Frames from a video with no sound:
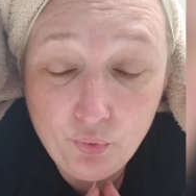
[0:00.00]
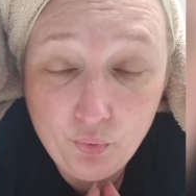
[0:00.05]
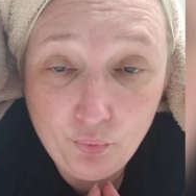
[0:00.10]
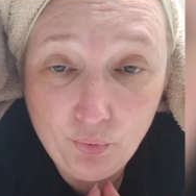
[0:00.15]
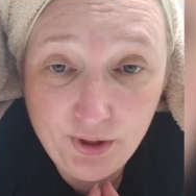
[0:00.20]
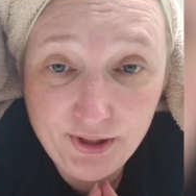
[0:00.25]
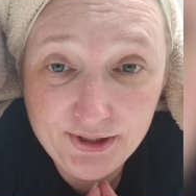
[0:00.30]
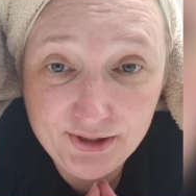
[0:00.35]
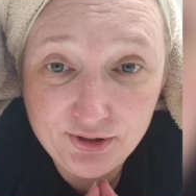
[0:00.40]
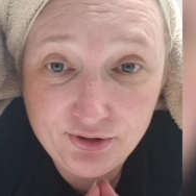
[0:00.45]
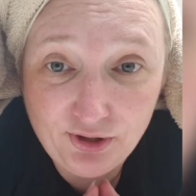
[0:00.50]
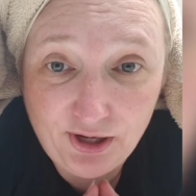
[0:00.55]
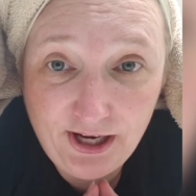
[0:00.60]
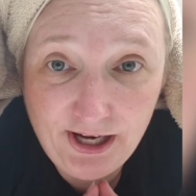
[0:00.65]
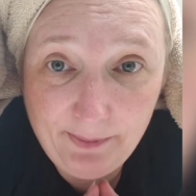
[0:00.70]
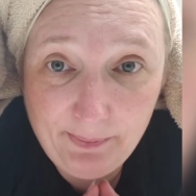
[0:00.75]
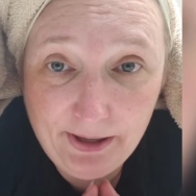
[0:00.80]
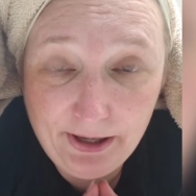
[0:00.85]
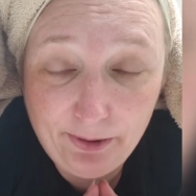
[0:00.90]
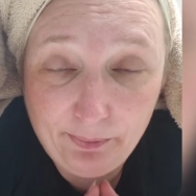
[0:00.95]
What is
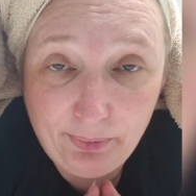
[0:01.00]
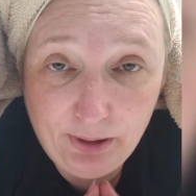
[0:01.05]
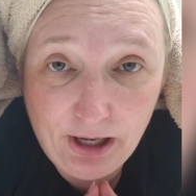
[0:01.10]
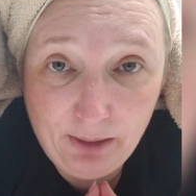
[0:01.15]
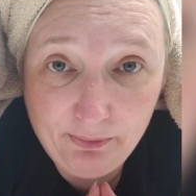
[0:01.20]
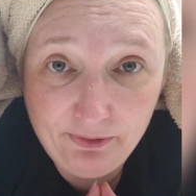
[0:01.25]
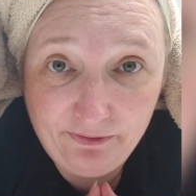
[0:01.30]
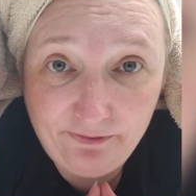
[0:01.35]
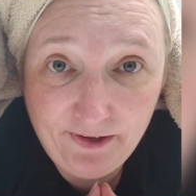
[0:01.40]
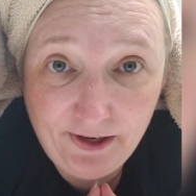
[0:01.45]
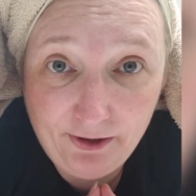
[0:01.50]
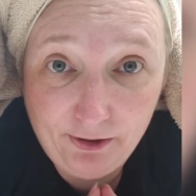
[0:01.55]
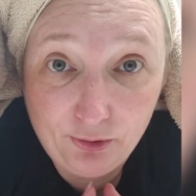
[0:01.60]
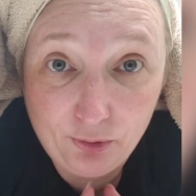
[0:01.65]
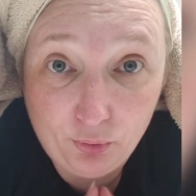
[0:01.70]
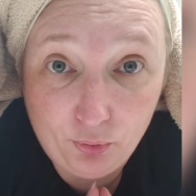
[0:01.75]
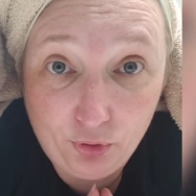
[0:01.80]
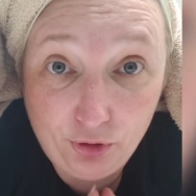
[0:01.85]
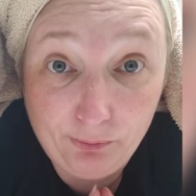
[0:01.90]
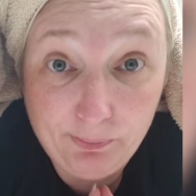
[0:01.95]
great about
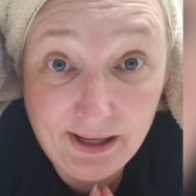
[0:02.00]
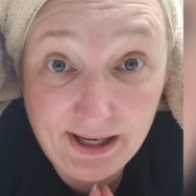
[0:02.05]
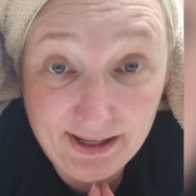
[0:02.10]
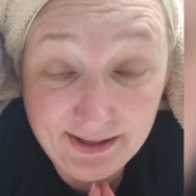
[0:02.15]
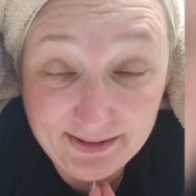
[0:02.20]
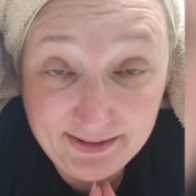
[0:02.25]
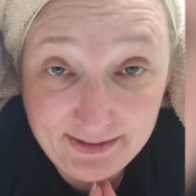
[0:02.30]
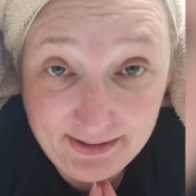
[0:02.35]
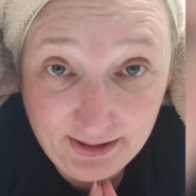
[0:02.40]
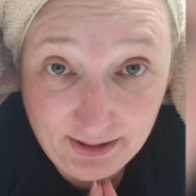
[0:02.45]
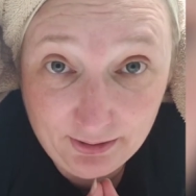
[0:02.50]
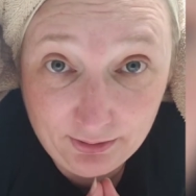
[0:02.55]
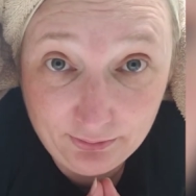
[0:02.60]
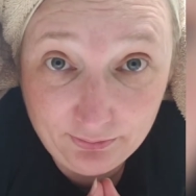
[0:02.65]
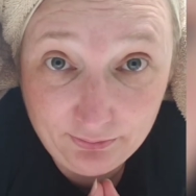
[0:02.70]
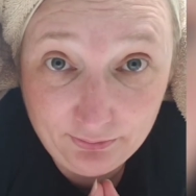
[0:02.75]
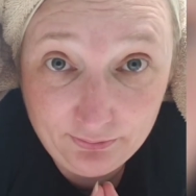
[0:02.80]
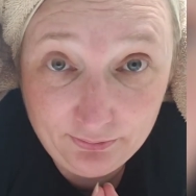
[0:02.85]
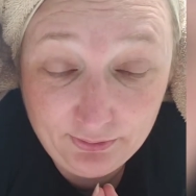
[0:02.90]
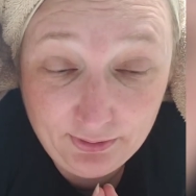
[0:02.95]
Pomifera oil by
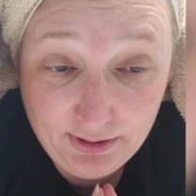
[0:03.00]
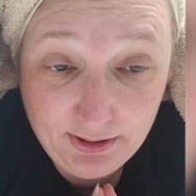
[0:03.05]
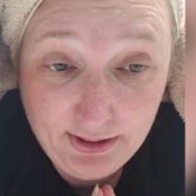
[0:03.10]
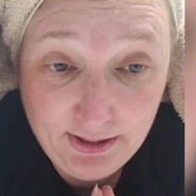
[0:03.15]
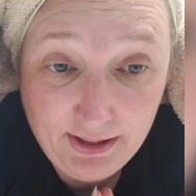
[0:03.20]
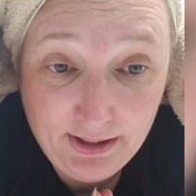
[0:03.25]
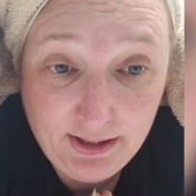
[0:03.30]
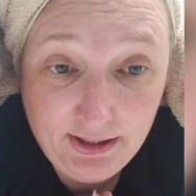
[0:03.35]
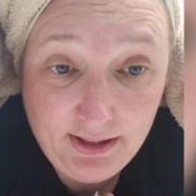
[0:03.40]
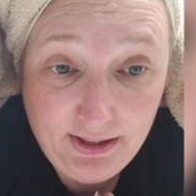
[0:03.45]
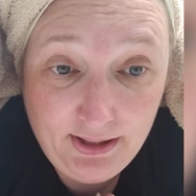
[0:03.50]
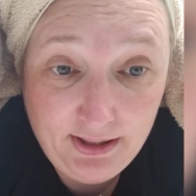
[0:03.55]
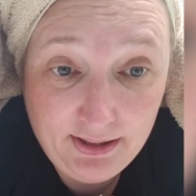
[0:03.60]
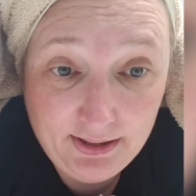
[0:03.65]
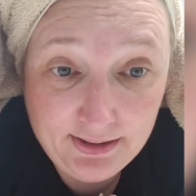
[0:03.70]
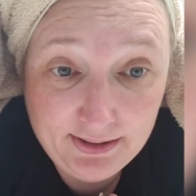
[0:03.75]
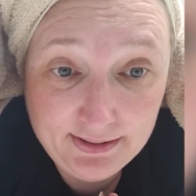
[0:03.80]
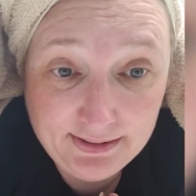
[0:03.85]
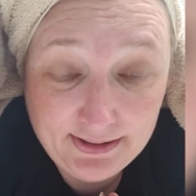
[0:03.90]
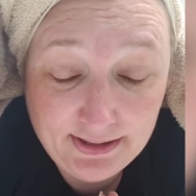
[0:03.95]
itself
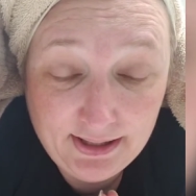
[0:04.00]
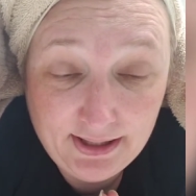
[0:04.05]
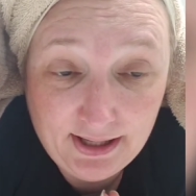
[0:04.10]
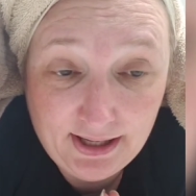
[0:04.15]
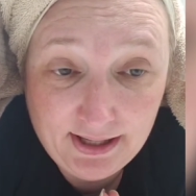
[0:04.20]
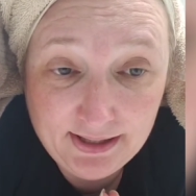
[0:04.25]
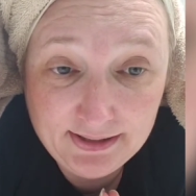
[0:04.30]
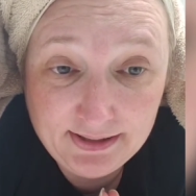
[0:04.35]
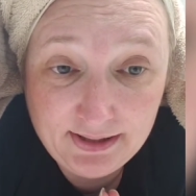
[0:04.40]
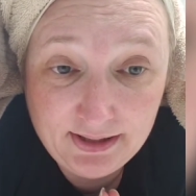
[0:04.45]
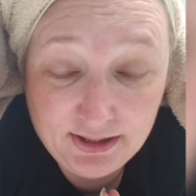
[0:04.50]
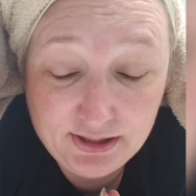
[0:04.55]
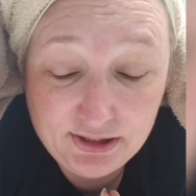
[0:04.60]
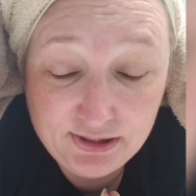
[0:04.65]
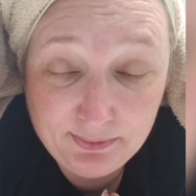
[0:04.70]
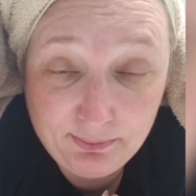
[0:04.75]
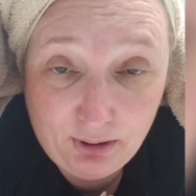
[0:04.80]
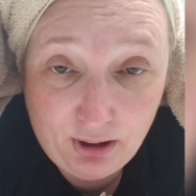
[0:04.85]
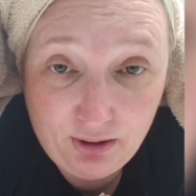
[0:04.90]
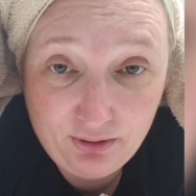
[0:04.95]
is it has the
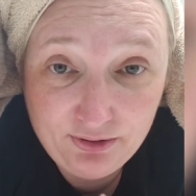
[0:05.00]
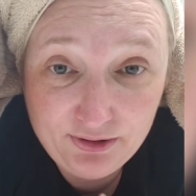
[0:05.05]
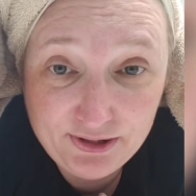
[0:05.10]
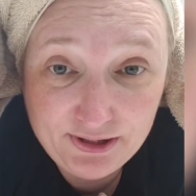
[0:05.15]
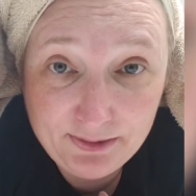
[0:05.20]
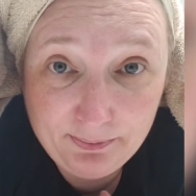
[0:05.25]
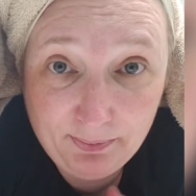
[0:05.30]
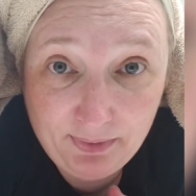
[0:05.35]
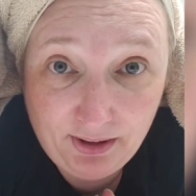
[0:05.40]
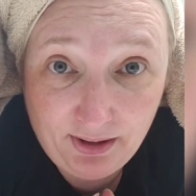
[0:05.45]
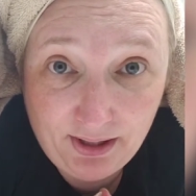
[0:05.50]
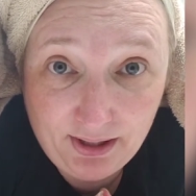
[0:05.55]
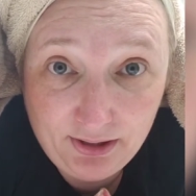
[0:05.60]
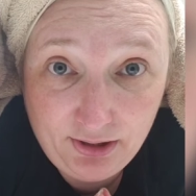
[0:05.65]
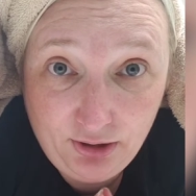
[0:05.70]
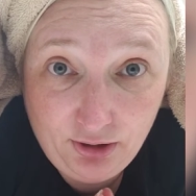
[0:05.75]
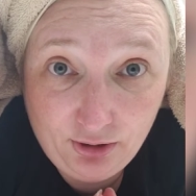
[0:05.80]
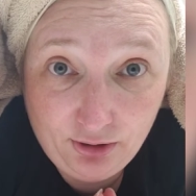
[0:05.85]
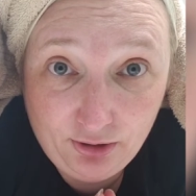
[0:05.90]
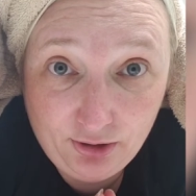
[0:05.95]
smallest
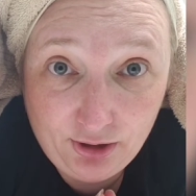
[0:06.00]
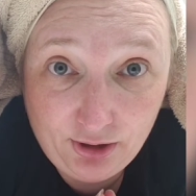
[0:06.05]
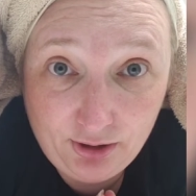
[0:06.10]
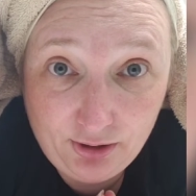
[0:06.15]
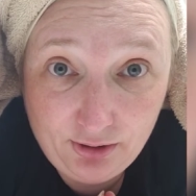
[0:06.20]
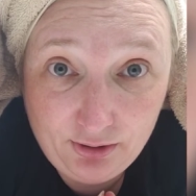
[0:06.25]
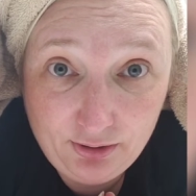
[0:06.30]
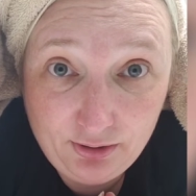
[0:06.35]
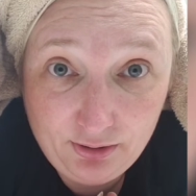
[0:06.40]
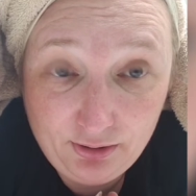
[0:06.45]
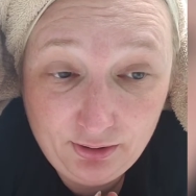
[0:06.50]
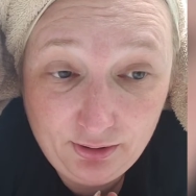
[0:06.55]
molecular